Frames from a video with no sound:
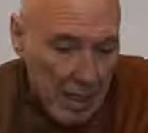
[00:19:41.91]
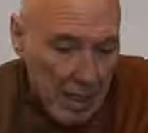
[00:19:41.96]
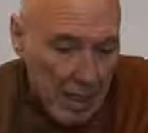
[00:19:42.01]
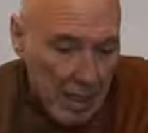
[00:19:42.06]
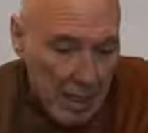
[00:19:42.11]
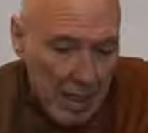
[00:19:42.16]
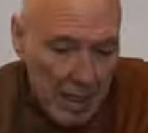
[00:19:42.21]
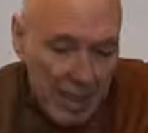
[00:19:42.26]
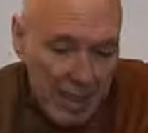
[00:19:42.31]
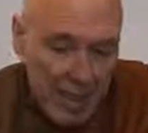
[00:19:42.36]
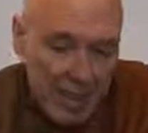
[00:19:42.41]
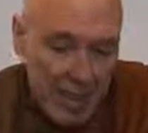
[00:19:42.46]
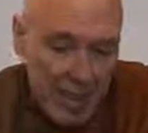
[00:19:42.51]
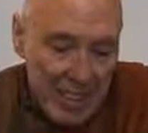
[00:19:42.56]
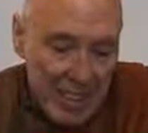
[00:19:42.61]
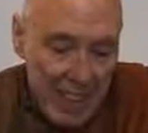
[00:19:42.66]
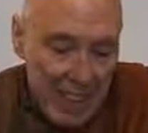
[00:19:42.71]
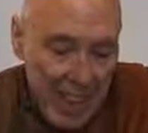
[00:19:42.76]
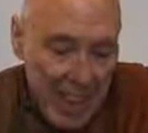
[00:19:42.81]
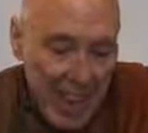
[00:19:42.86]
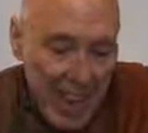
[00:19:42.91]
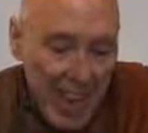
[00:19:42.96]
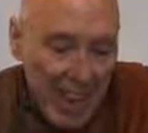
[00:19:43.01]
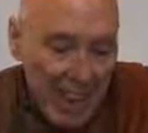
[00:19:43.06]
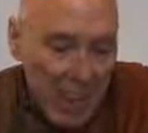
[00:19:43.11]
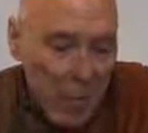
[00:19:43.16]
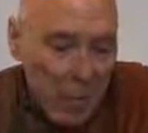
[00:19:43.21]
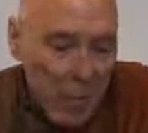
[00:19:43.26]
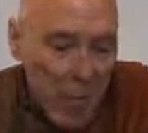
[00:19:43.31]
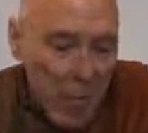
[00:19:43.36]
I think this is
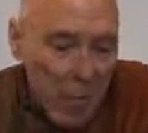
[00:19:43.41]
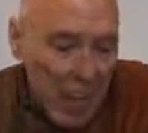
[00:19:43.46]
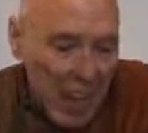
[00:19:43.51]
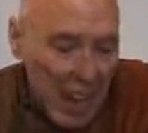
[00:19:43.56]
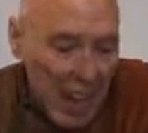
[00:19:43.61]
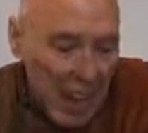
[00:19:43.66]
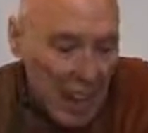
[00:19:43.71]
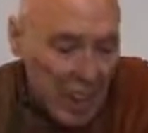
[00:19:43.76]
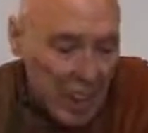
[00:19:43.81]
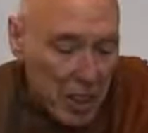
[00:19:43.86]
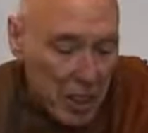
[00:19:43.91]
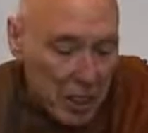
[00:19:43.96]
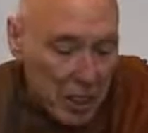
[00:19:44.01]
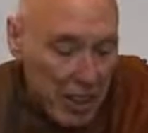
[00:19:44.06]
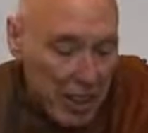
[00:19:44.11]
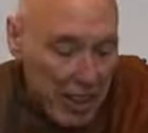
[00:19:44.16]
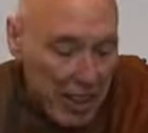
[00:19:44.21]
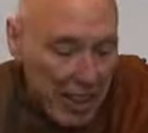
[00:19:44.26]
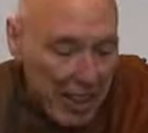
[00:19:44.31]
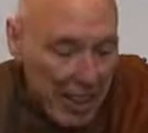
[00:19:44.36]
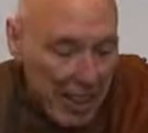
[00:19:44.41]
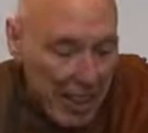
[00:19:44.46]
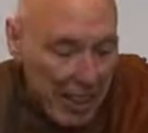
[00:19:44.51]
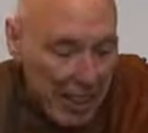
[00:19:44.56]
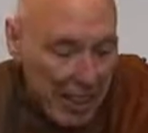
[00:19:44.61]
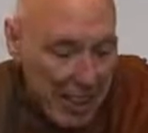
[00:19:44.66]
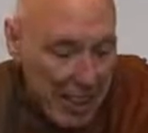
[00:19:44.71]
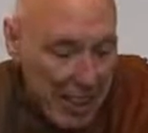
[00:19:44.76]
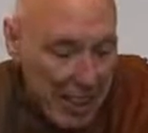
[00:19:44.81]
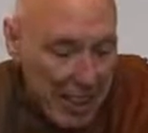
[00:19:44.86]
again Moggallana speaking,
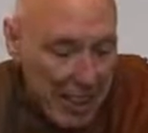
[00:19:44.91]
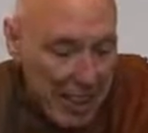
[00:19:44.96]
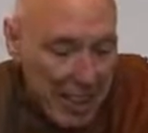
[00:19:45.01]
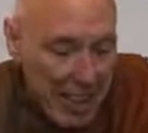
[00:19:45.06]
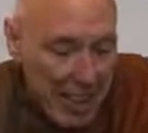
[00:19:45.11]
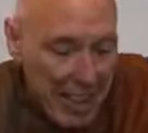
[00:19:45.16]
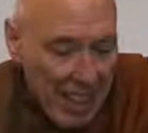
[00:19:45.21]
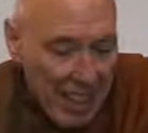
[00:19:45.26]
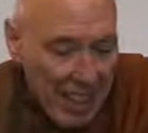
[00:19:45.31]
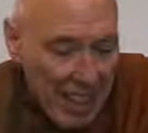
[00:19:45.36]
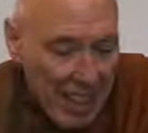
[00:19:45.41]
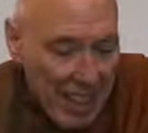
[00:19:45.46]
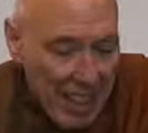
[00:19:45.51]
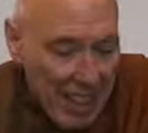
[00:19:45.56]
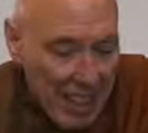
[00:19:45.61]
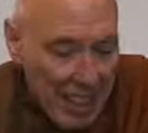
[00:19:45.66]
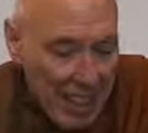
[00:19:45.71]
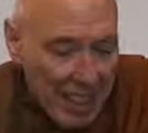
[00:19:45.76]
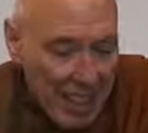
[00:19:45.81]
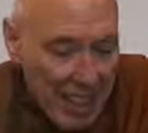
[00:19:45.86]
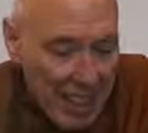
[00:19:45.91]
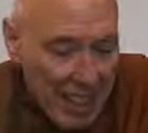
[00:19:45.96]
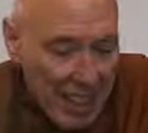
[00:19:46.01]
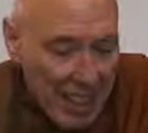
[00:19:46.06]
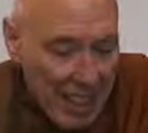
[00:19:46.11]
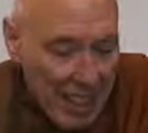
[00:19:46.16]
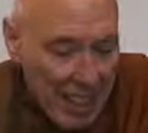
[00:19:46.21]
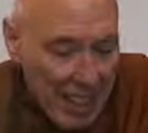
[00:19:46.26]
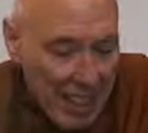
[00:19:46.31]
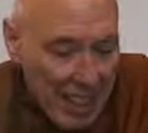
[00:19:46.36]
and he
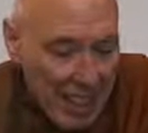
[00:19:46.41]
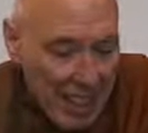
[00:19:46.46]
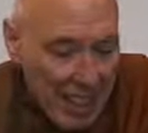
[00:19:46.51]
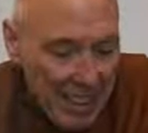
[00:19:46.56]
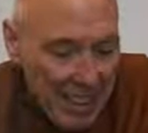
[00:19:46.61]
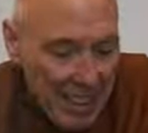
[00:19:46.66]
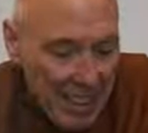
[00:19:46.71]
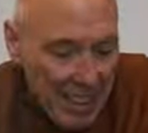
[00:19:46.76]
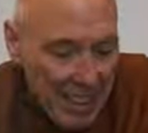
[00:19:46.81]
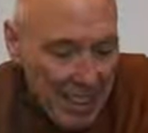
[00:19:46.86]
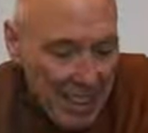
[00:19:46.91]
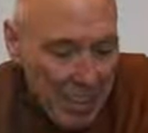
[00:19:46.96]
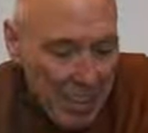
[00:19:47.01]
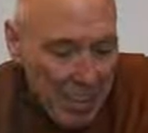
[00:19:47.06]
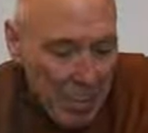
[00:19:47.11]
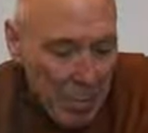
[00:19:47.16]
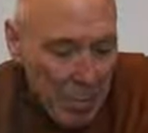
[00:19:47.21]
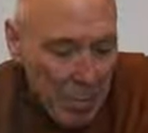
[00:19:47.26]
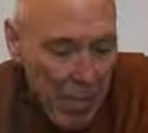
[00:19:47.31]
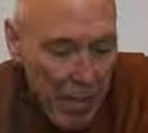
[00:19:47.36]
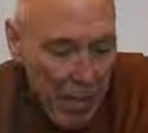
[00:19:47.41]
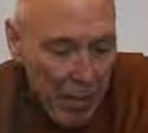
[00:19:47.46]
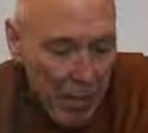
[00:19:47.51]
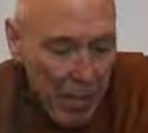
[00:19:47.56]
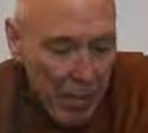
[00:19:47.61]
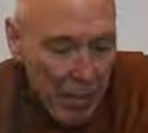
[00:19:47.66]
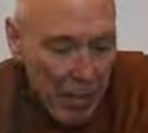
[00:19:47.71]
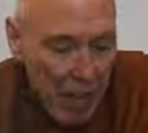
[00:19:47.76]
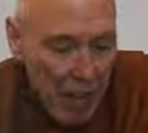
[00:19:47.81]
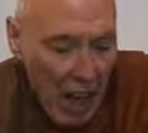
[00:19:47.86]
says, in
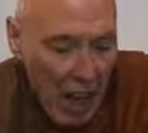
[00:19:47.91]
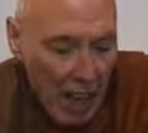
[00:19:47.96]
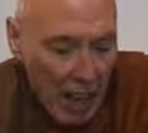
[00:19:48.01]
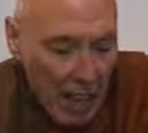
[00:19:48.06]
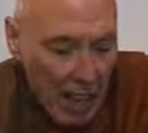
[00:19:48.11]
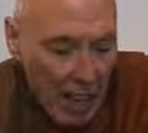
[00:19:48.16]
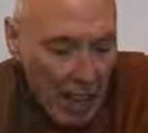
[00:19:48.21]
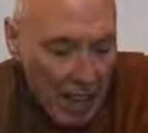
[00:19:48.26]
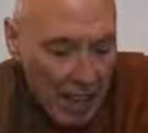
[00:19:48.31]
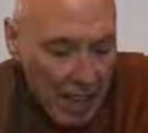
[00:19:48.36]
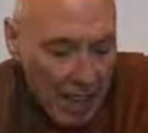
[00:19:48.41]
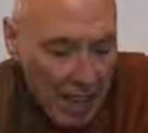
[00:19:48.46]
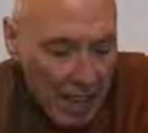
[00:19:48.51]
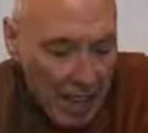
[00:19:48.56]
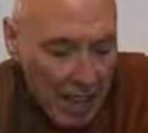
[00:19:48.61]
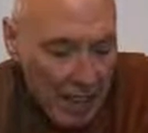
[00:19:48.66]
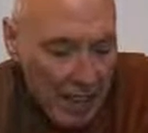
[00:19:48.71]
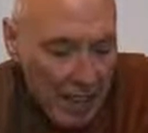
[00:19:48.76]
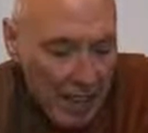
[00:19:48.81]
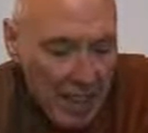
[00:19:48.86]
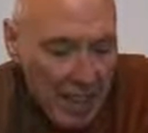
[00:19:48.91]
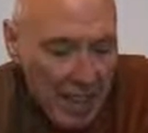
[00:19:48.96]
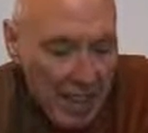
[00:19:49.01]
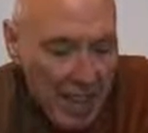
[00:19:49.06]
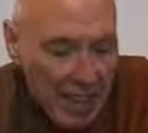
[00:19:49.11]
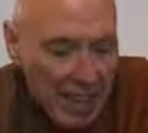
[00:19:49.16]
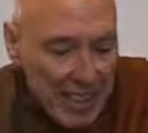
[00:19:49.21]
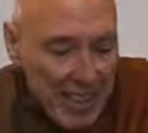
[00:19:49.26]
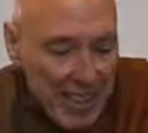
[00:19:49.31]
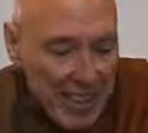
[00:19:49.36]
paragraph 9,
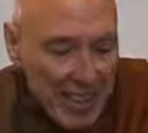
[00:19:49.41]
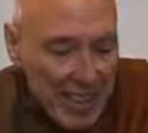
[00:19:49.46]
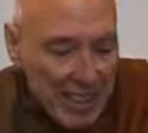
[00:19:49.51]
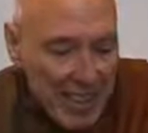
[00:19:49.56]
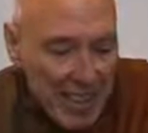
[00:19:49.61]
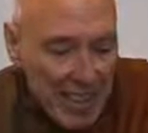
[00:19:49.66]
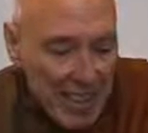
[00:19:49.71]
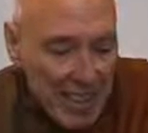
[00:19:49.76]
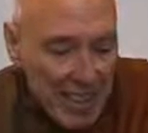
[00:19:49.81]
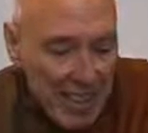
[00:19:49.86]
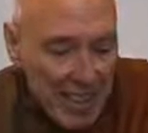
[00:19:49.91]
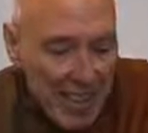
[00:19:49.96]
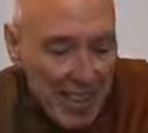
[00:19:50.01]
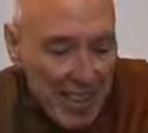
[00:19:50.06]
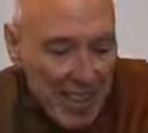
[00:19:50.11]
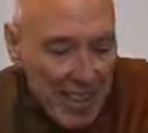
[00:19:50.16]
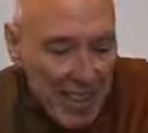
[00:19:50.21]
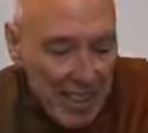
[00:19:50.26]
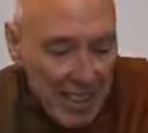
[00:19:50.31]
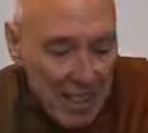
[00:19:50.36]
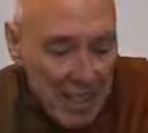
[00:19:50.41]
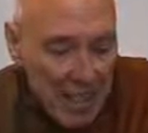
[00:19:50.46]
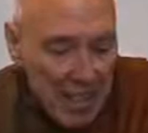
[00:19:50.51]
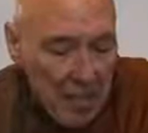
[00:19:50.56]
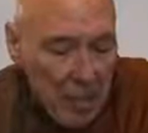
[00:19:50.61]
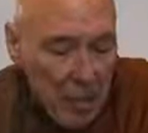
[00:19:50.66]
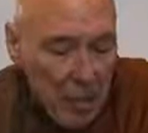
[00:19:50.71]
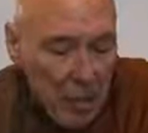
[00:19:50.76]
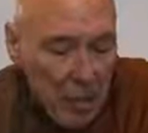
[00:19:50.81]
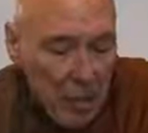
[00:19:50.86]
he says,
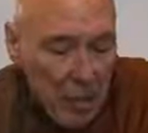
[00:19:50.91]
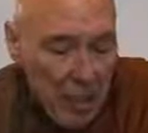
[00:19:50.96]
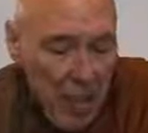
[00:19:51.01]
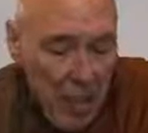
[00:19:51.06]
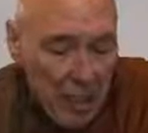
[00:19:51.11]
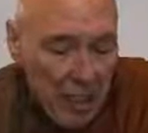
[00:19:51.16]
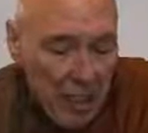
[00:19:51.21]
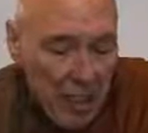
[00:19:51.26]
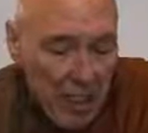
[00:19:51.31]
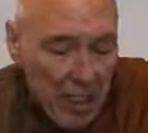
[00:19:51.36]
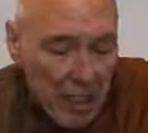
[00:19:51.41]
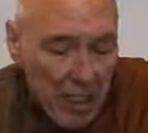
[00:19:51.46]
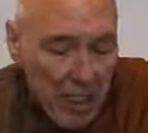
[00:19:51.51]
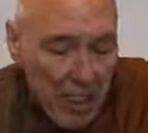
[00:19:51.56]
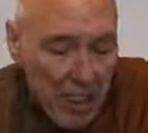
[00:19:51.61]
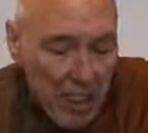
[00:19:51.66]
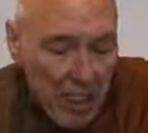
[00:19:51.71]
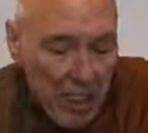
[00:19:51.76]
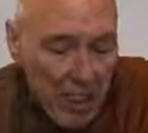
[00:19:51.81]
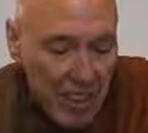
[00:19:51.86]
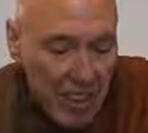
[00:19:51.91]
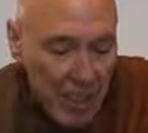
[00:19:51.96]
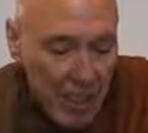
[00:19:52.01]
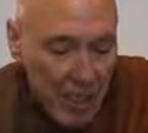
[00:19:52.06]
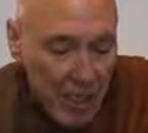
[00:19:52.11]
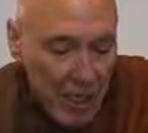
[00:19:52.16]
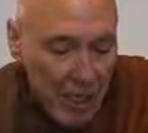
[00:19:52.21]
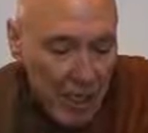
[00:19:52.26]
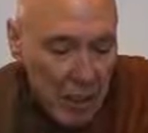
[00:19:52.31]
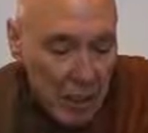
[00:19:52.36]
blemish is a
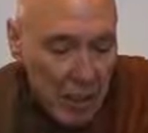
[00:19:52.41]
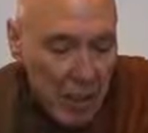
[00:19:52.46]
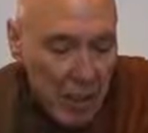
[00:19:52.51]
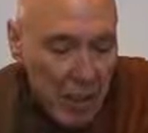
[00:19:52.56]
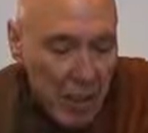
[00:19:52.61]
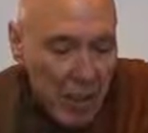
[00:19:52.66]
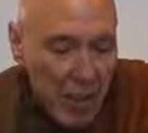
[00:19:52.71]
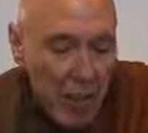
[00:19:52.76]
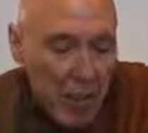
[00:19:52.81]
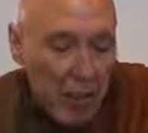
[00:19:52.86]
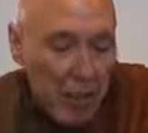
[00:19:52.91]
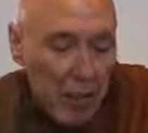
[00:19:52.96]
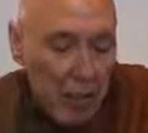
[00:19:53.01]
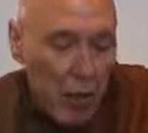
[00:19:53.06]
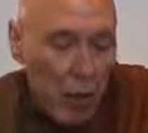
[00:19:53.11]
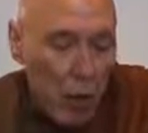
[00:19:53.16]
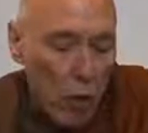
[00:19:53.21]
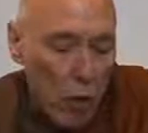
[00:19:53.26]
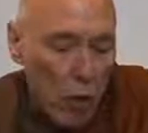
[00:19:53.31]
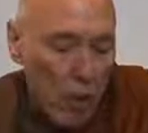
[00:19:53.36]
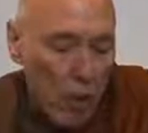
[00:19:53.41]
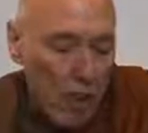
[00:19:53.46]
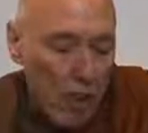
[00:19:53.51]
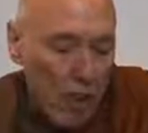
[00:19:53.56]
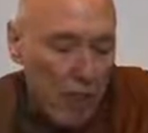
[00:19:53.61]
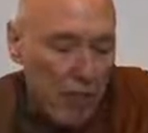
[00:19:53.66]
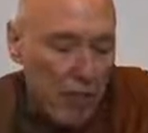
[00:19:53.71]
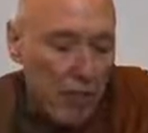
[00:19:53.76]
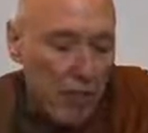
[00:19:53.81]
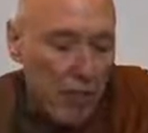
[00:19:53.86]
term
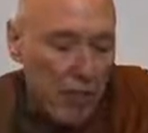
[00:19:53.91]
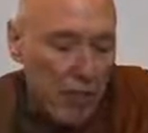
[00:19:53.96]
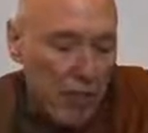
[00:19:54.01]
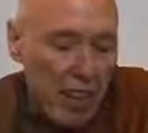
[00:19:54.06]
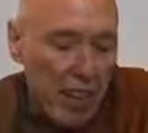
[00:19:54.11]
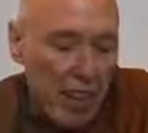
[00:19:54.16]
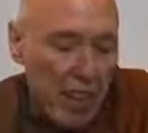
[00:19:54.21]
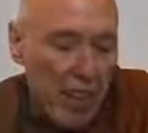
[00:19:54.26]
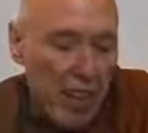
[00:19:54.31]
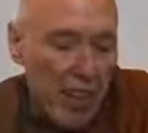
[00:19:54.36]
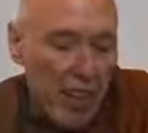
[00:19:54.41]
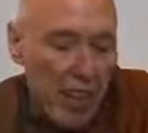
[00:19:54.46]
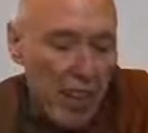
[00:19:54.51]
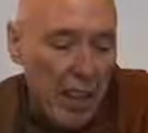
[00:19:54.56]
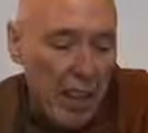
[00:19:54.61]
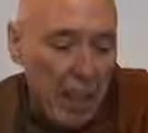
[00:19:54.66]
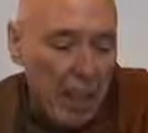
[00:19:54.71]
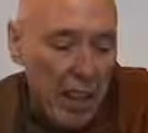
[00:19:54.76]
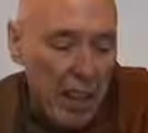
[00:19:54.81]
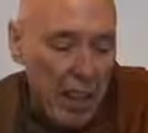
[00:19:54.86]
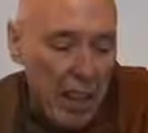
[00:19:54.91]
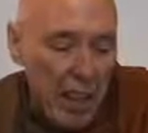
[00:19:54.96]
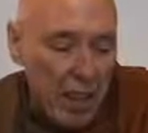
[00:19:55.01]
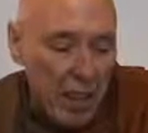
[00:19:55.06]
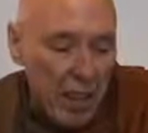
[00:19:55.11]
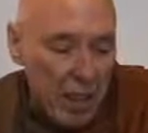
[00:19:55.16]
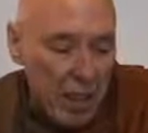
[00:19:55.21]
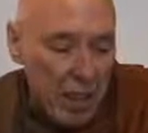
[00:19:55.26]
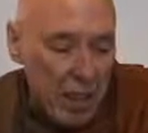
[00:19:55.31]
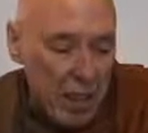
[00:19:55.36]
for the sphere of
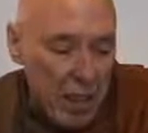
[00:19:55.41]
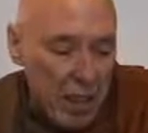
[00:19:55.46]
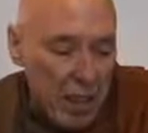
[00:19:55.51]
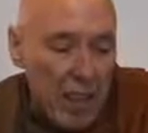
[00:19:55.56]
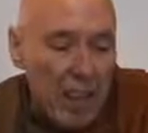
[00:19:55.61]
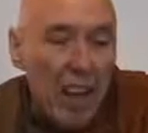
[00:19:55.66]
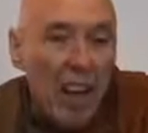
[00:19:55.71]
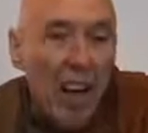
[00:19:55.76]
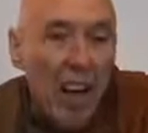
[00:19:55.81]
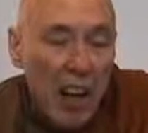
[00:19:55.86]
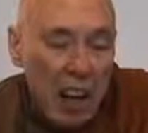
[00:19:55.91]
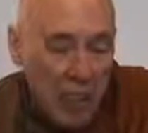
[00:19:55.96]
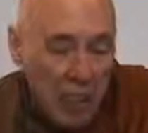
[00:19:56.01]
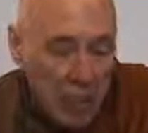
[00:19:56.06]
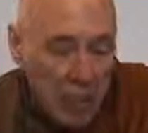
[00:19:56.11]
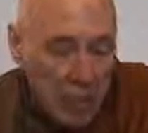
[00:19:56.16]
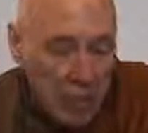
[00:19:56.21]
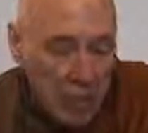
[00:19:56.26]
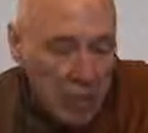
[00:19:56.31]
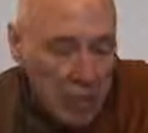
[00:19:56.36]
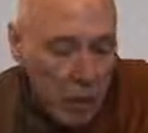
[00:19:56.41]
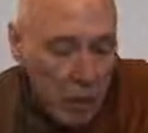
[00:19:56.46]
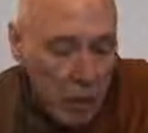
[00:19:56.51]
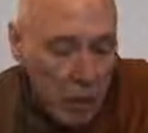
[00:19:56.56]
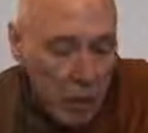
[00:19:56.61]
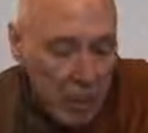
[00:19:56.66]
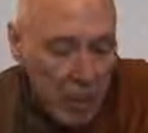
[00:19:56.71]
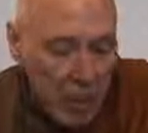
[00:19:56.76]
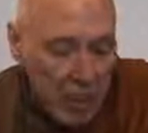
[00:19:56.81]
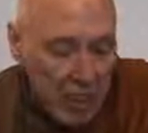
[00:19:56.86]
evil, unwholesome
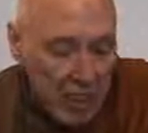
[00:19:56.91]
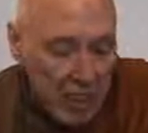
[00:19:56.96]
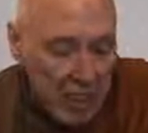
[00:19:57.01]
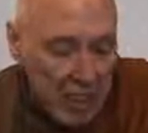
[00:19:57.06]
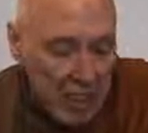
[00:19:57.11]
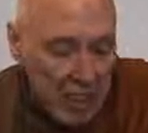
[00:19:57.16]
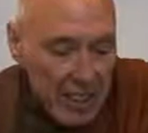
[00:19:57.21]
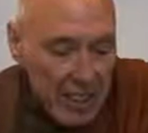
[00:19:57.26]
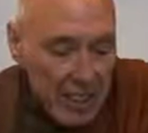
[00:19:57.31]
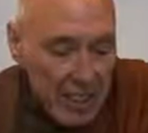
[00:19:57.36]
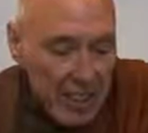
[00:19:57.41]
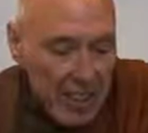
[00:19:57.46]
wishes